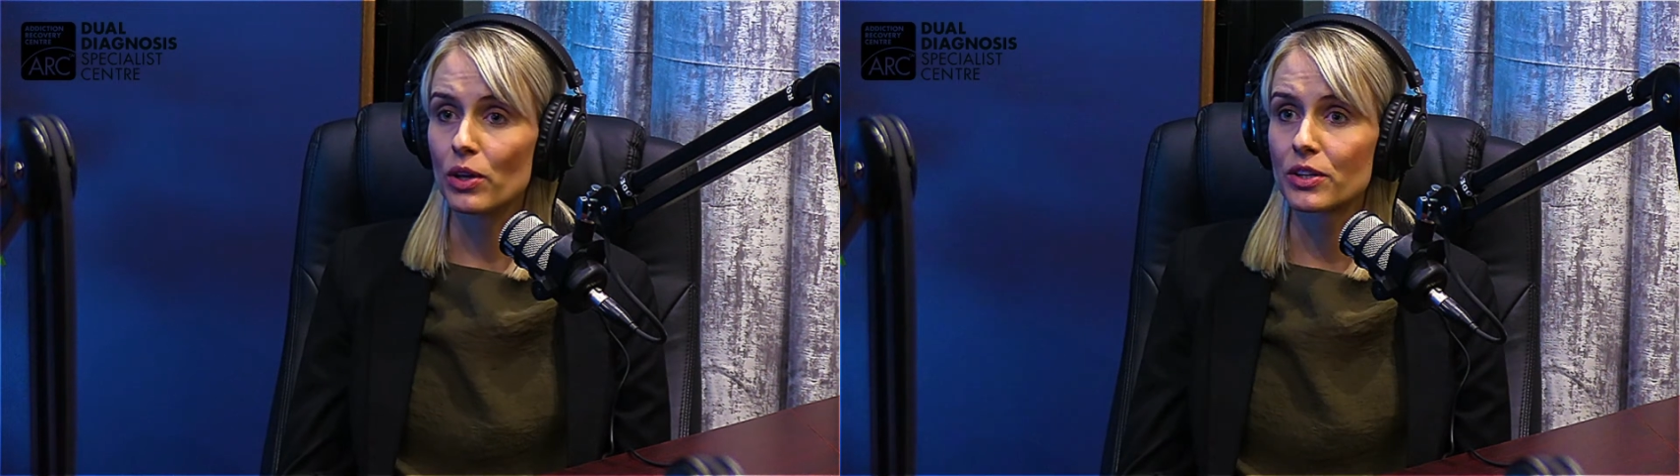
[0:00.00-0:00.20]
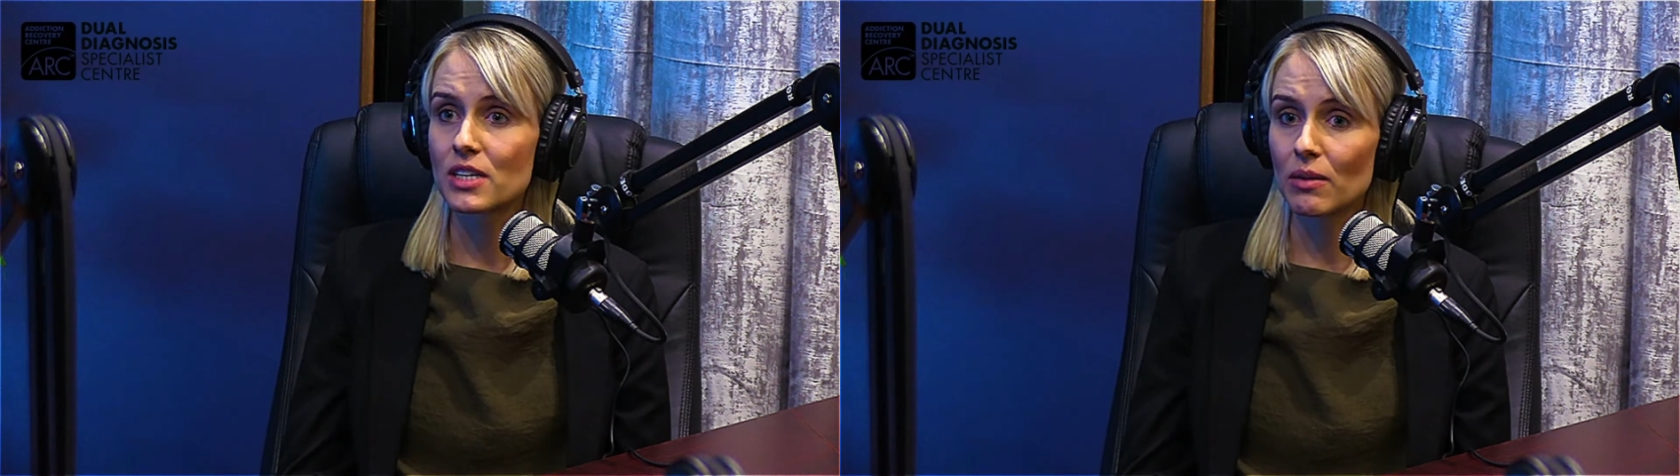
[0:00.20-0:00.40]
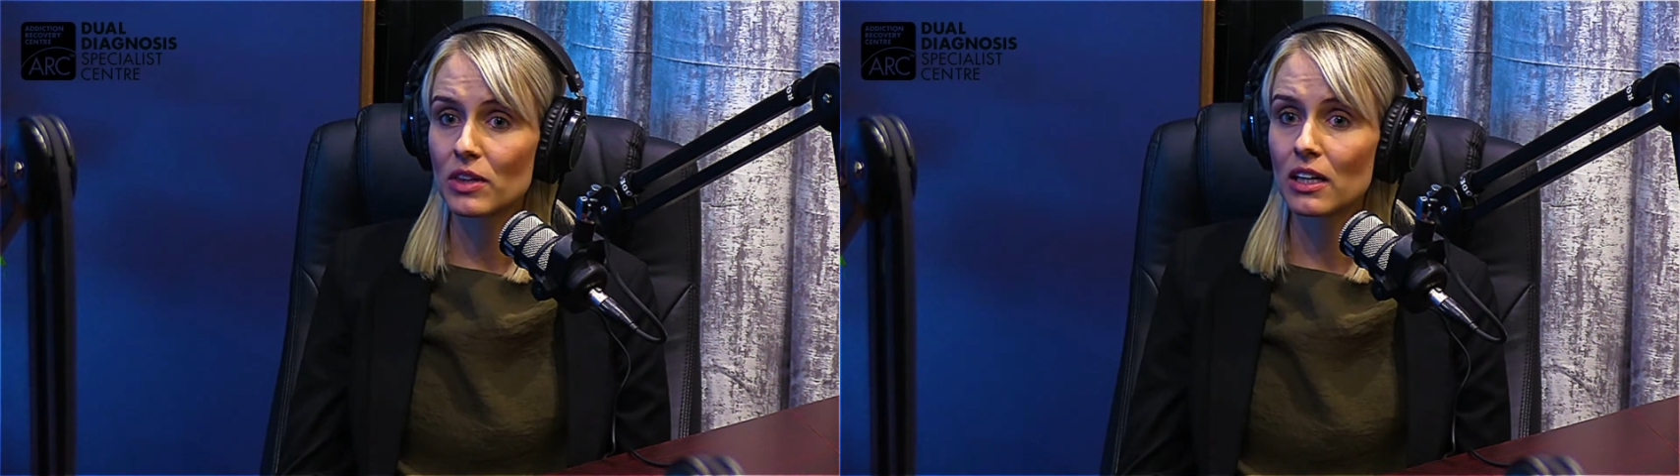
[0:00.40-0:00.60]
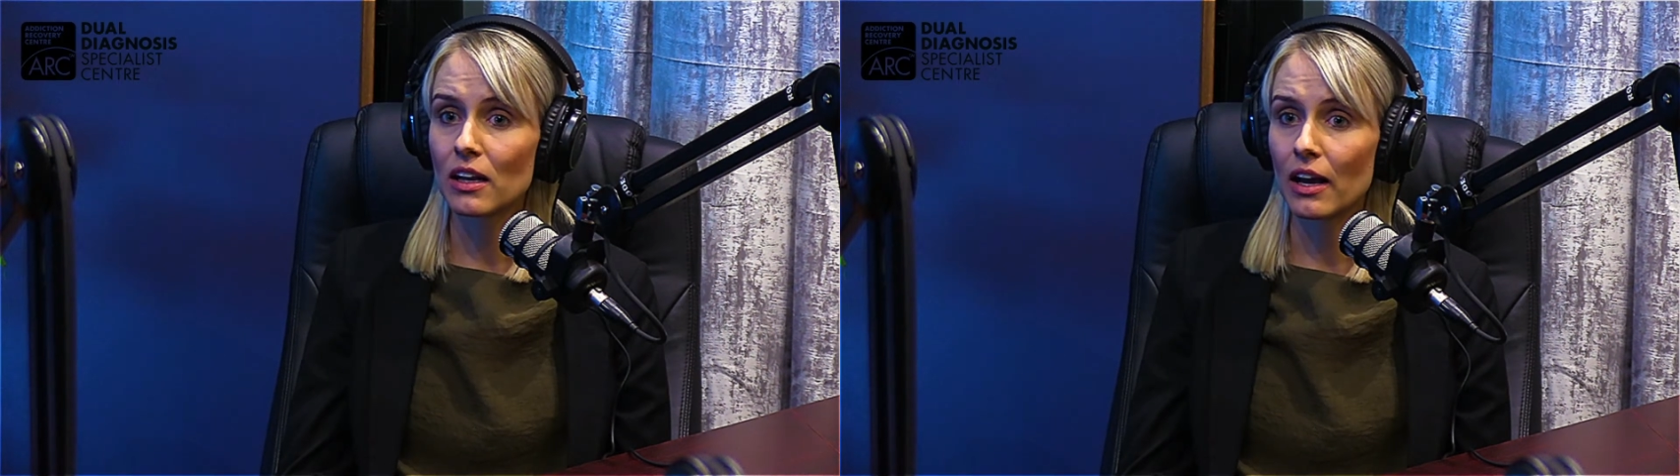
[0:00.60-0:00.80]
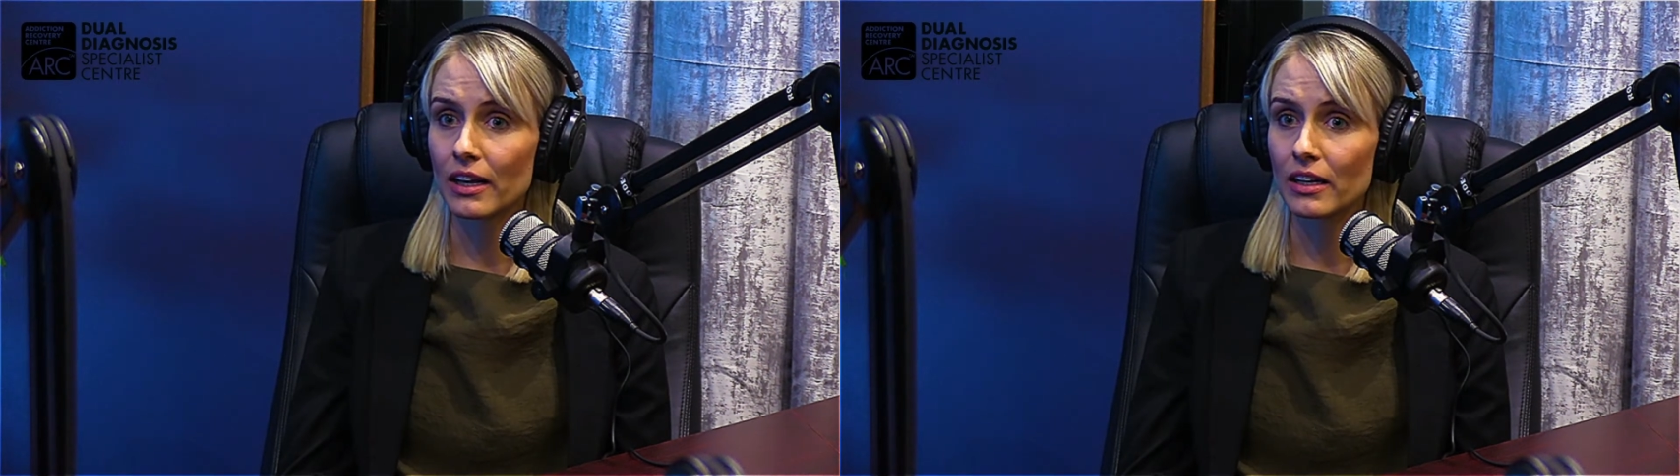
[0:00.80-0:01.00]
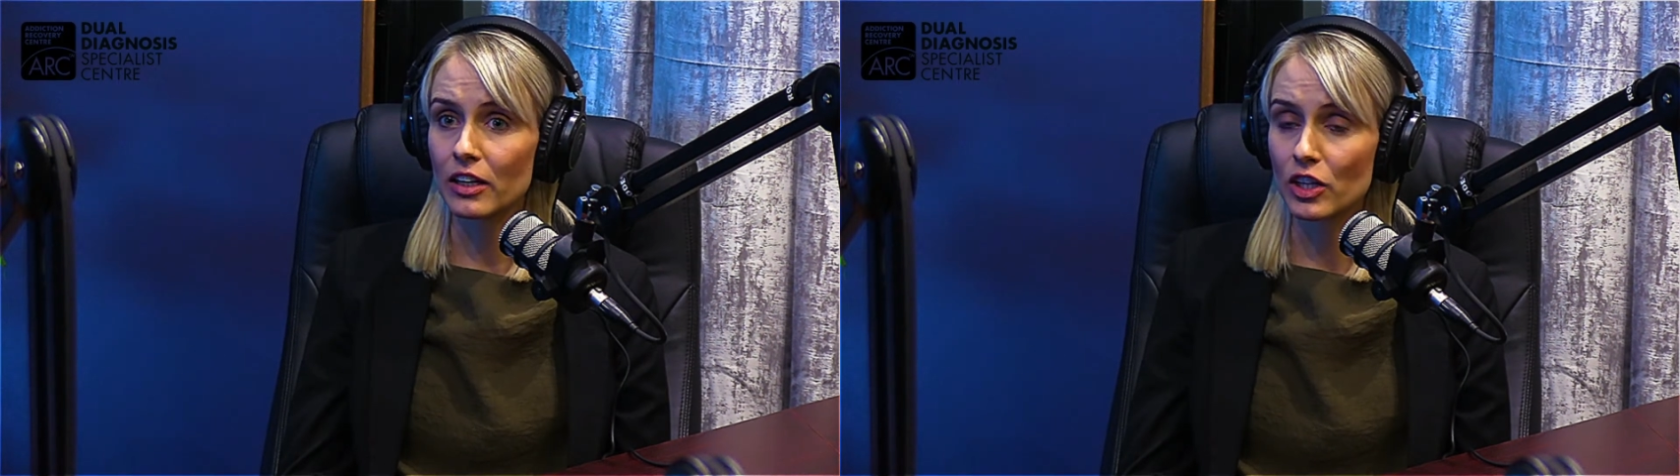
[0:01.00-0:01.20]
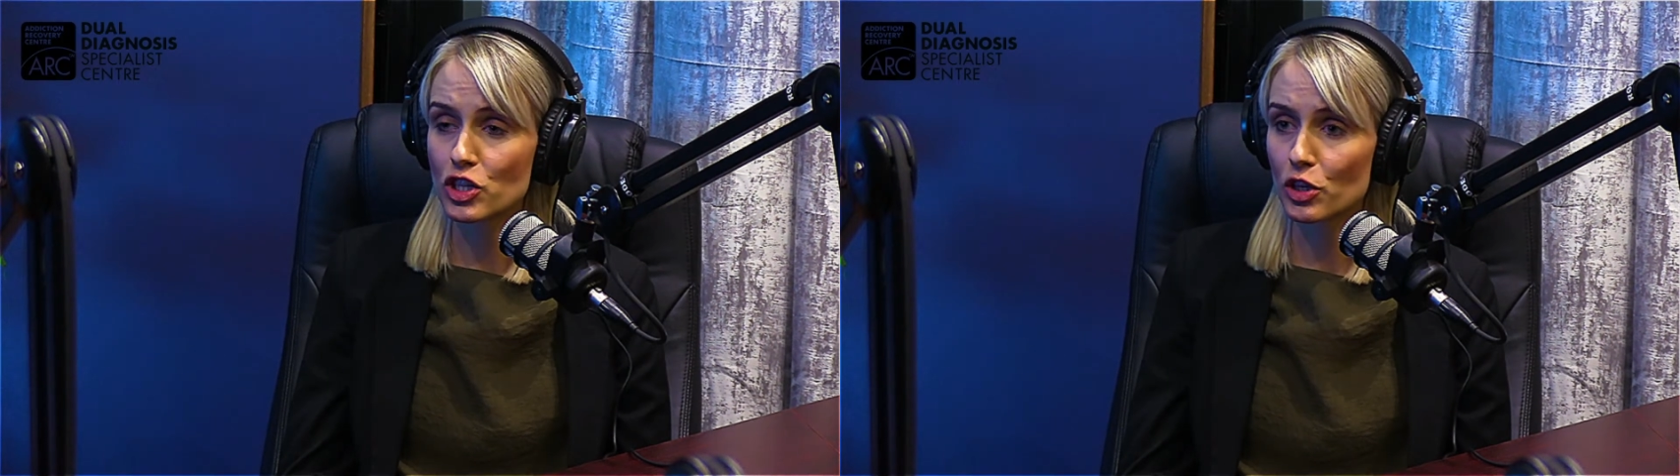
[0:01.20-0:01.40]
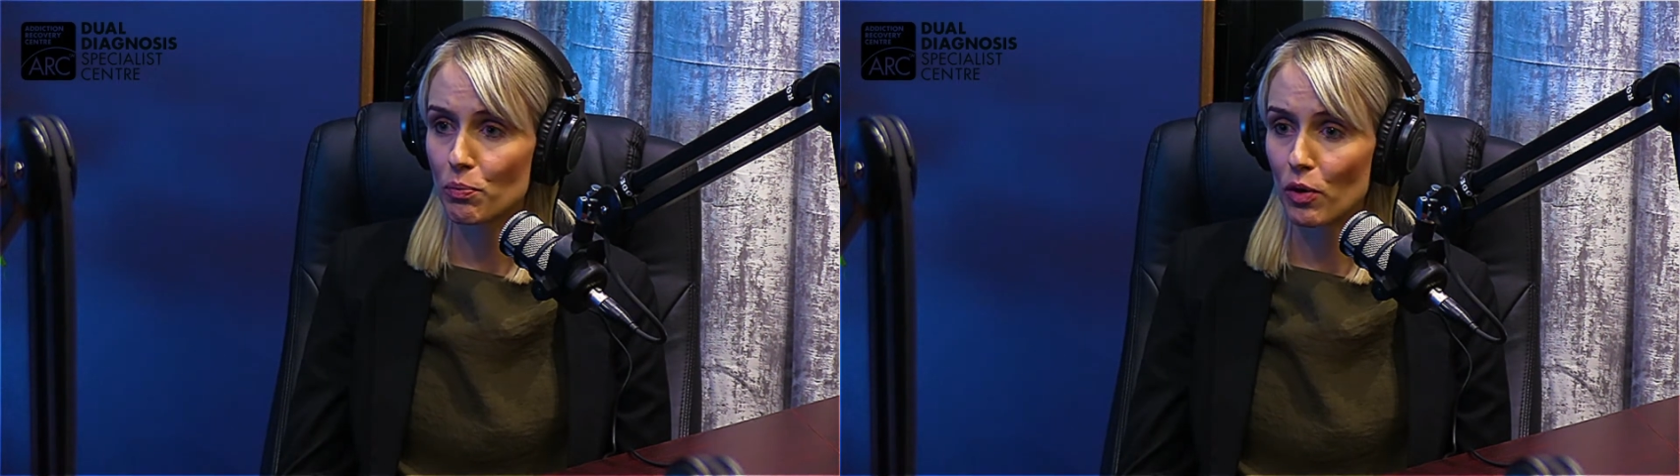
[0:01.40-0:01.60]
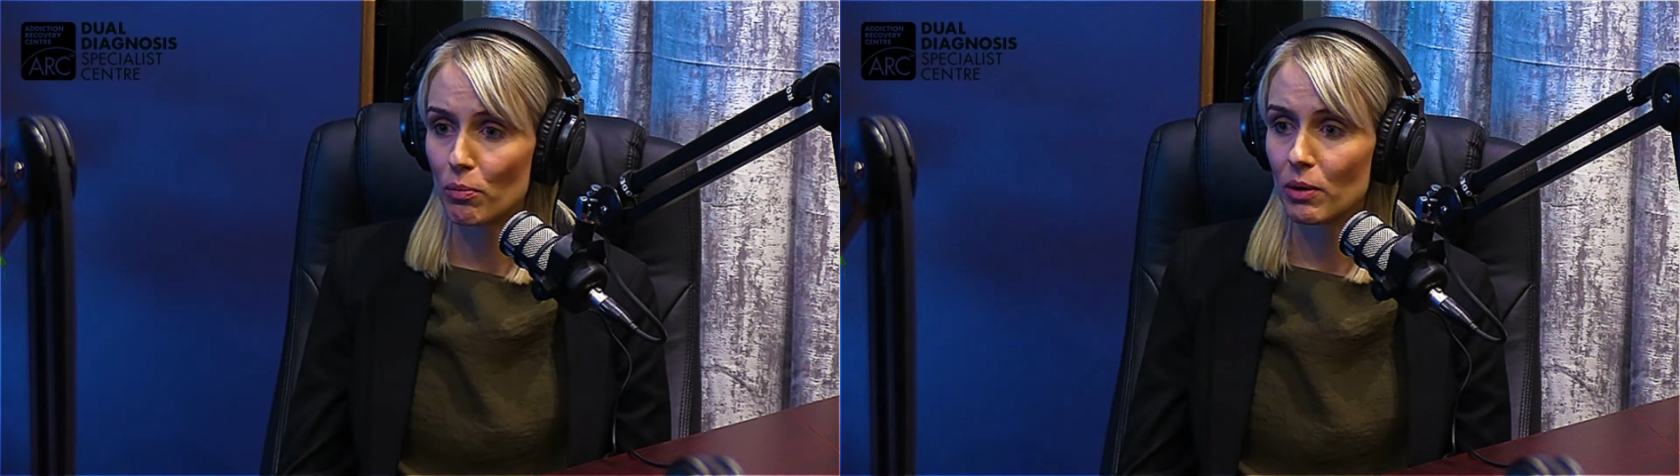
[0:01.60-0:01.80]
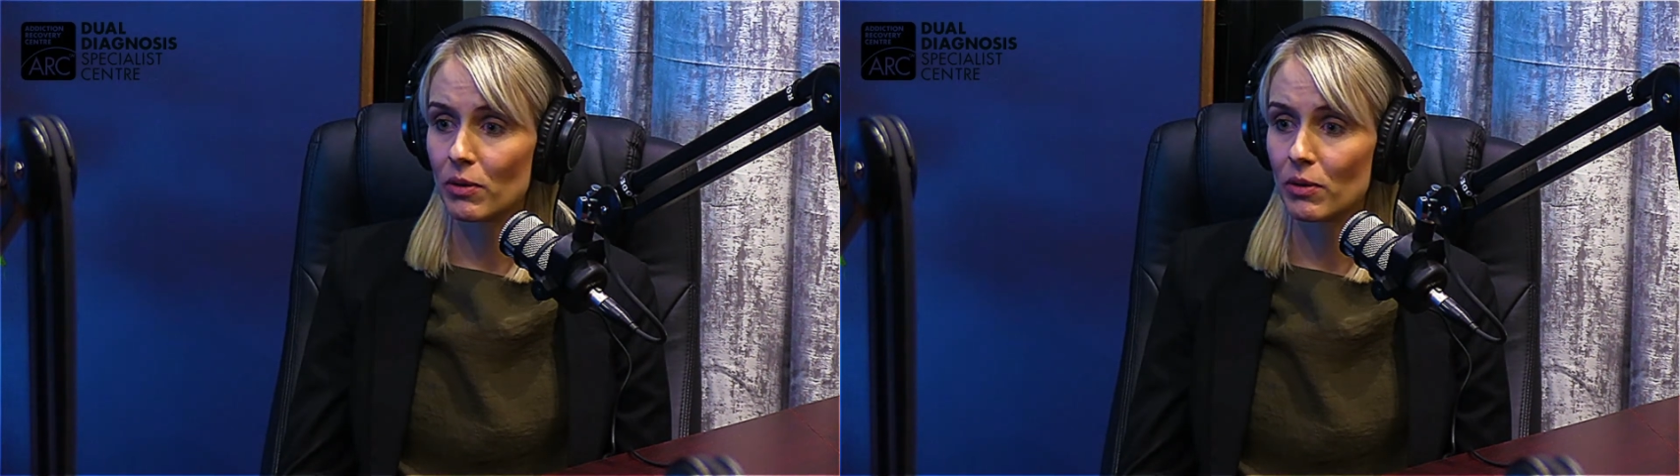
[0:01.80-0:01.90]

something like an addiction problem